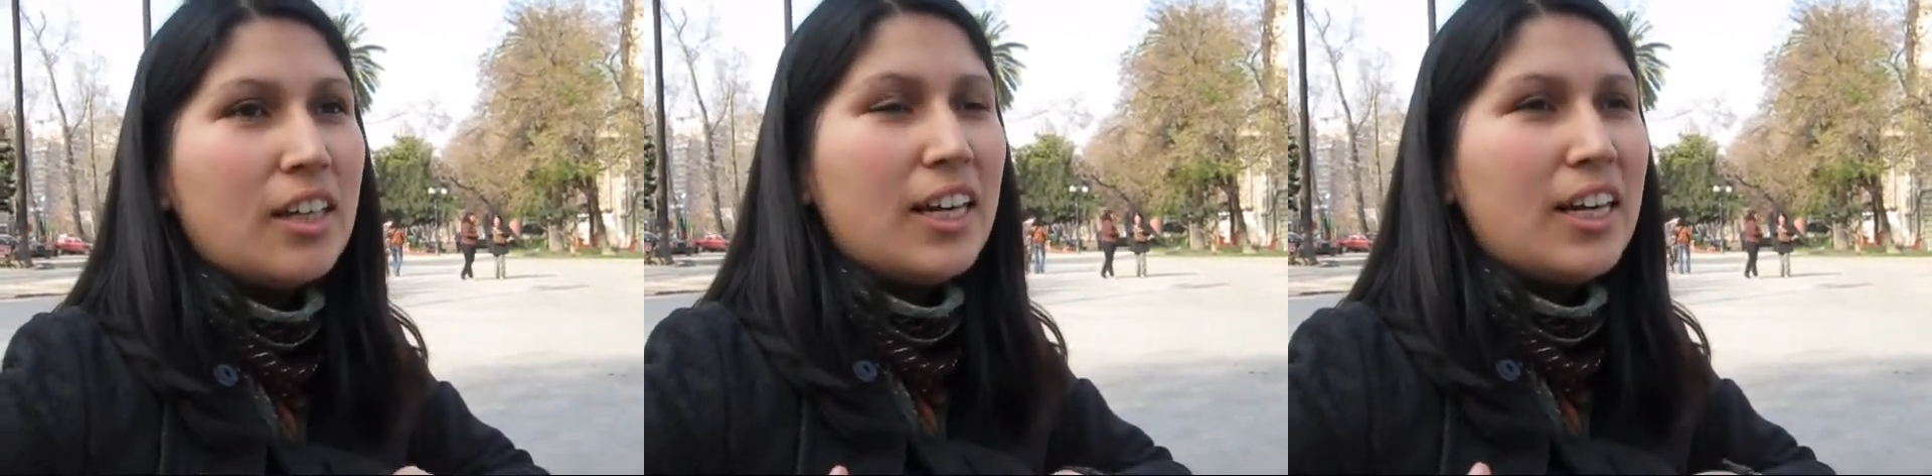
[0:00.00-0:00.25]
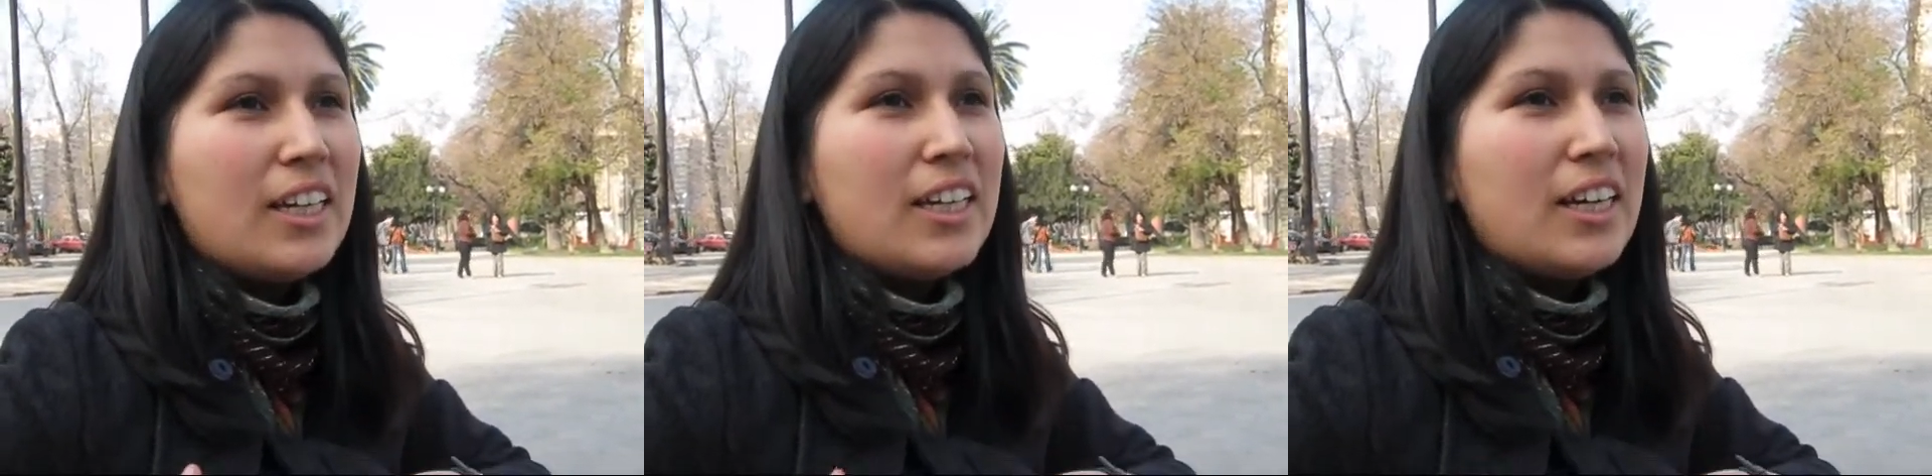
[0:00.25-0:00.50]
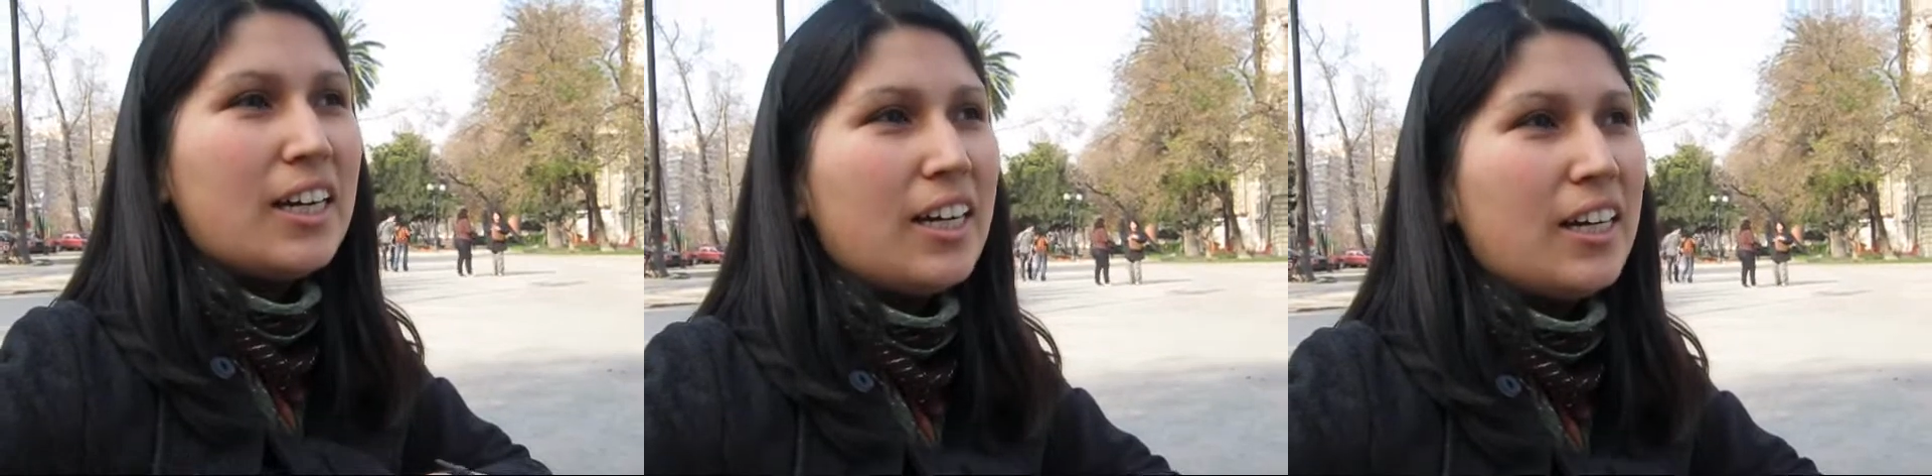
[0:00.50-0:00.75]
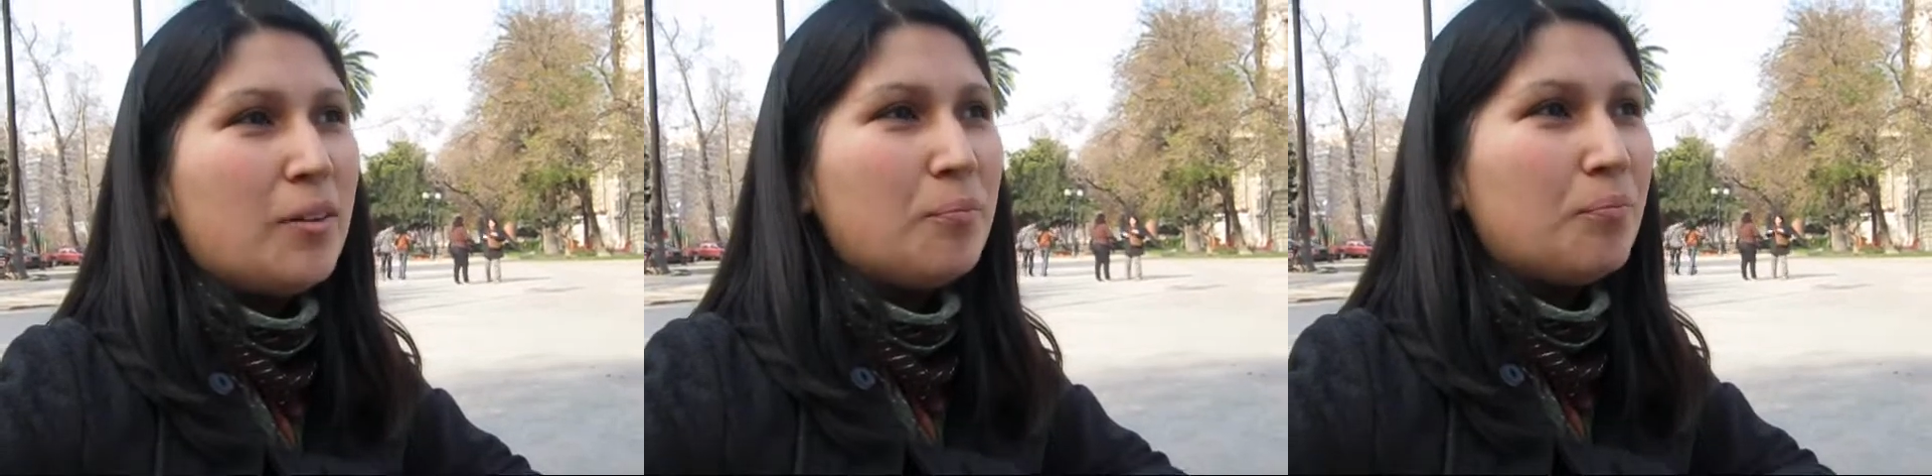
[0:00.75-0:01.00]
like
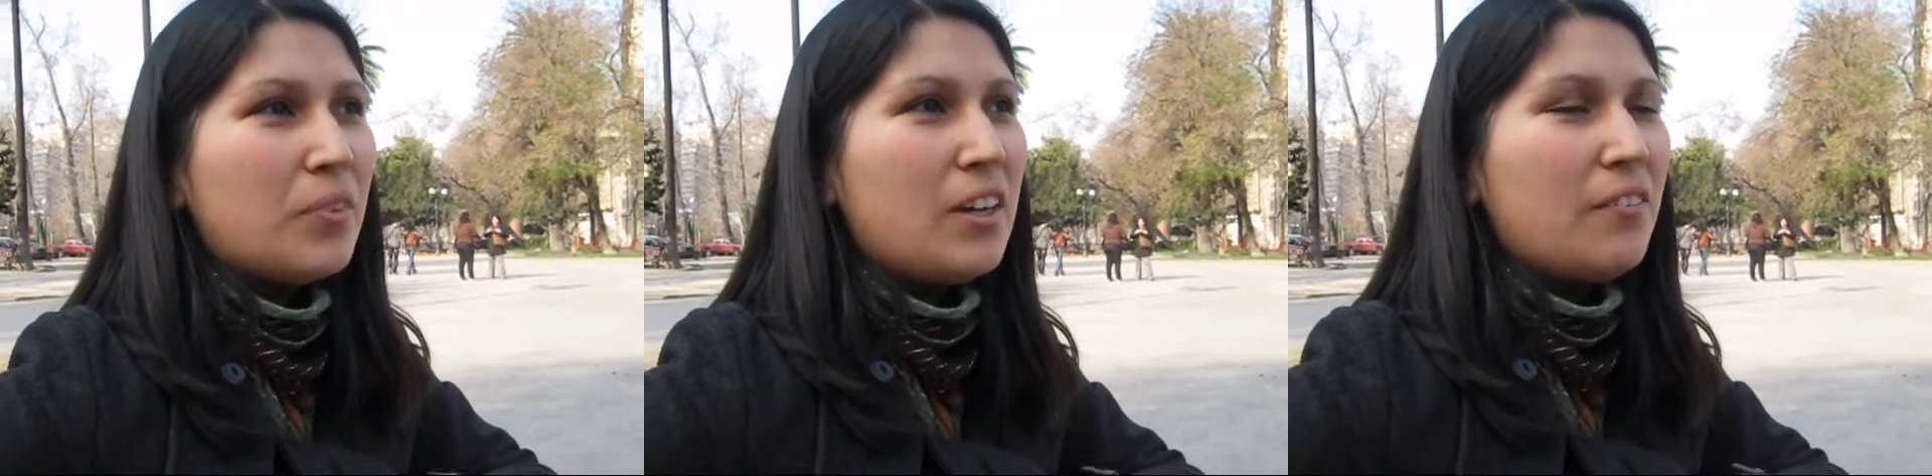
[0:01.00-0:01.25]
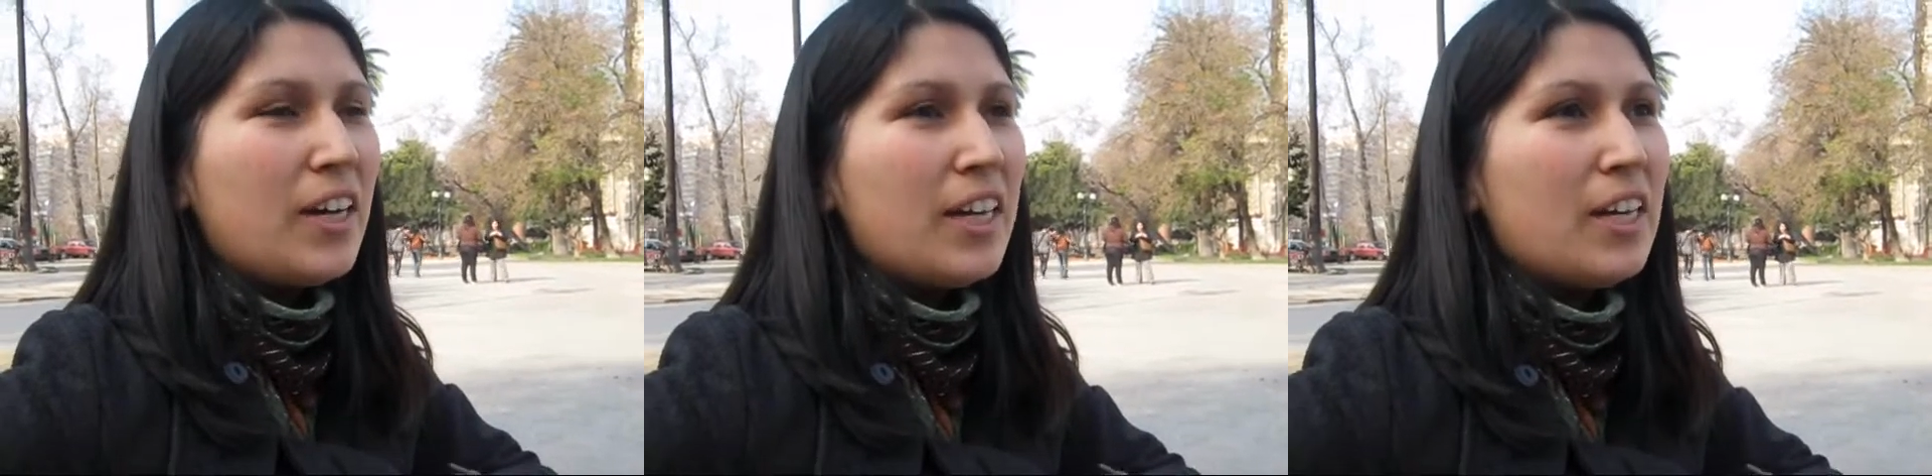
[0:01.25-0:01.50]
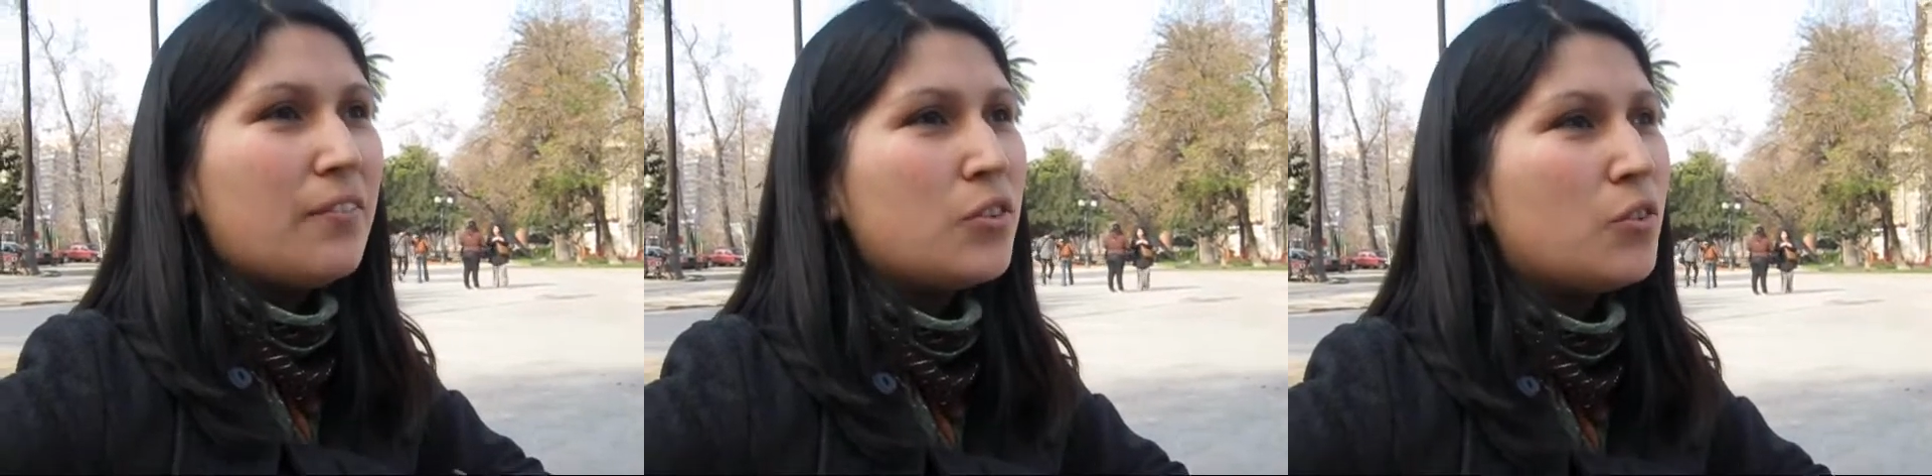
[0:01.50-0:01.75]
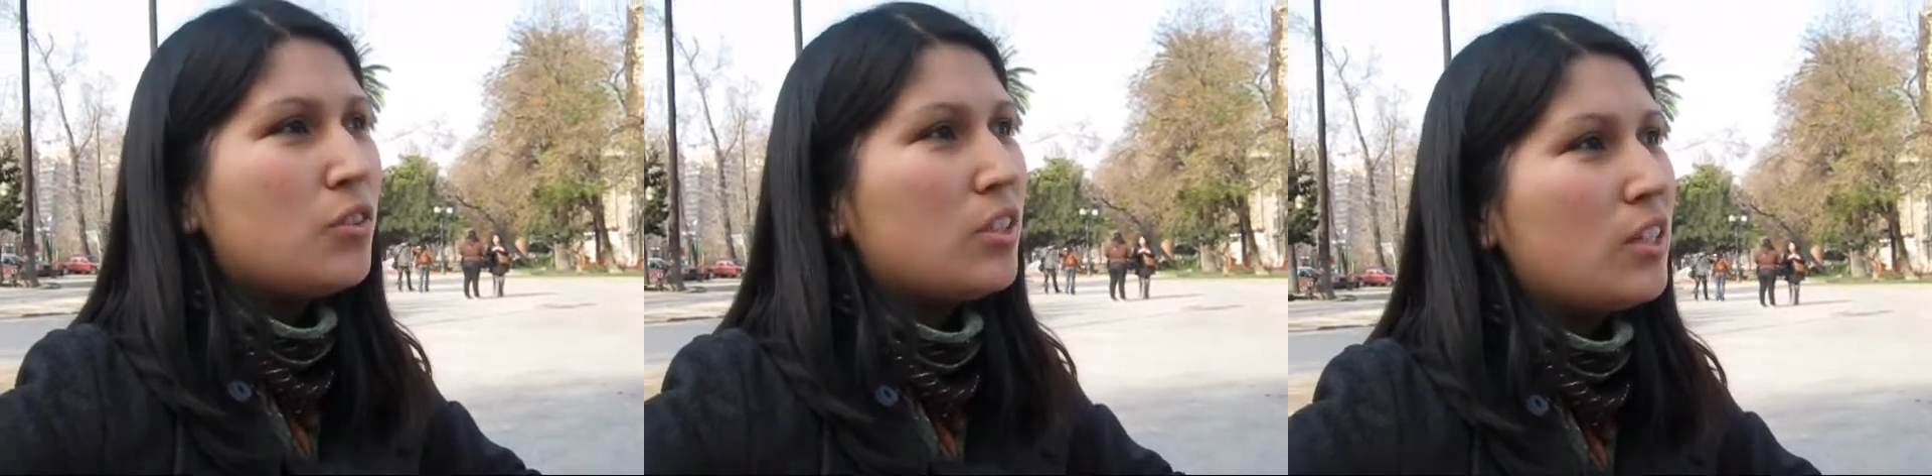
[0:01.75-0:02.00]
if I have
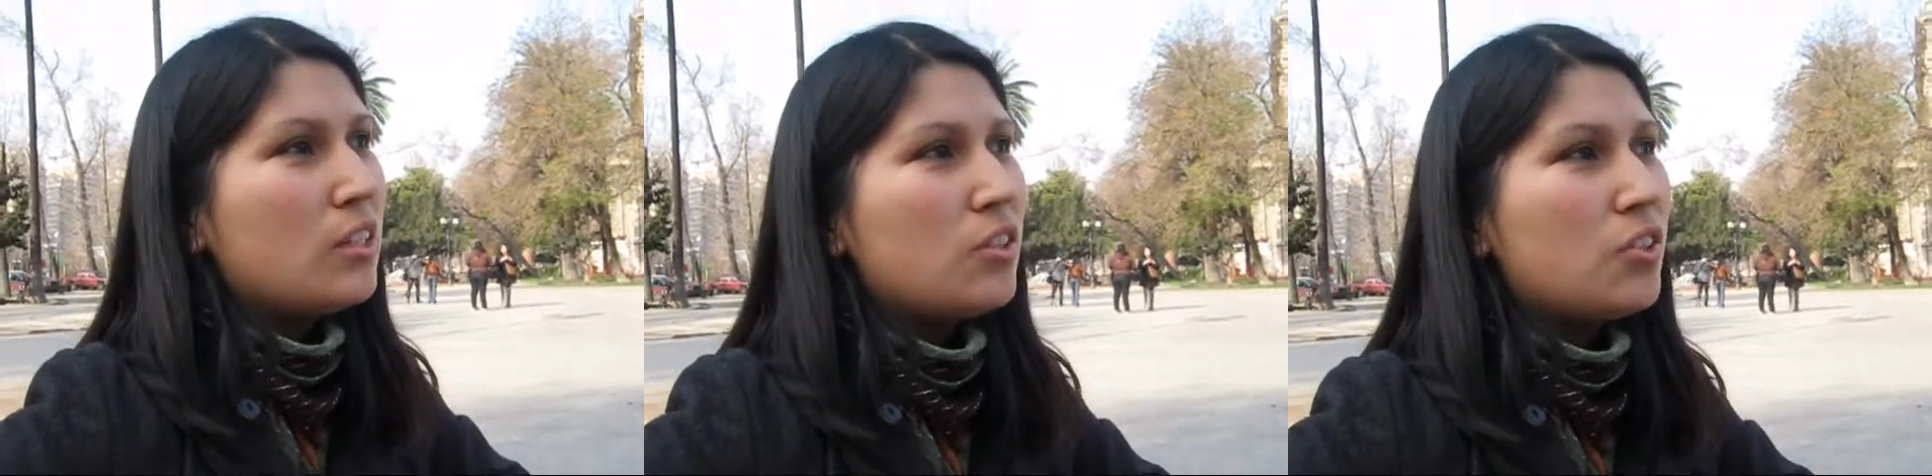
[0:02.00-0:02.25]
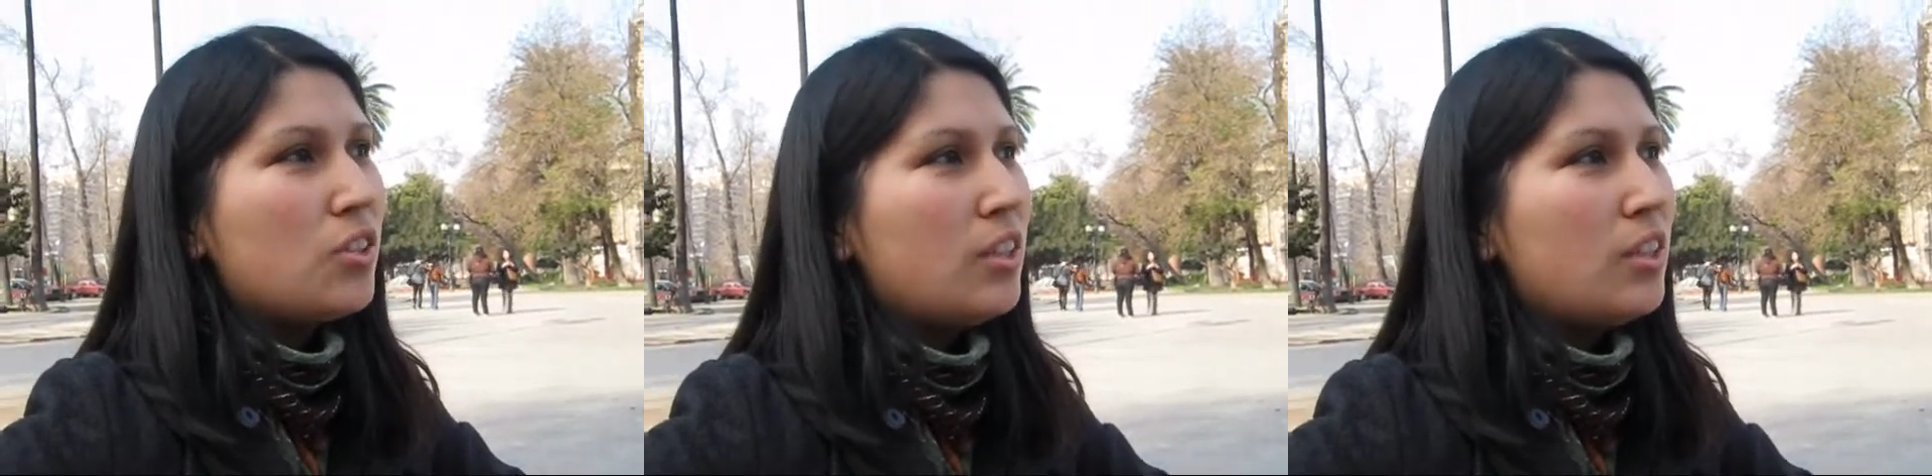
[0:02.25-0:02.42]
to teach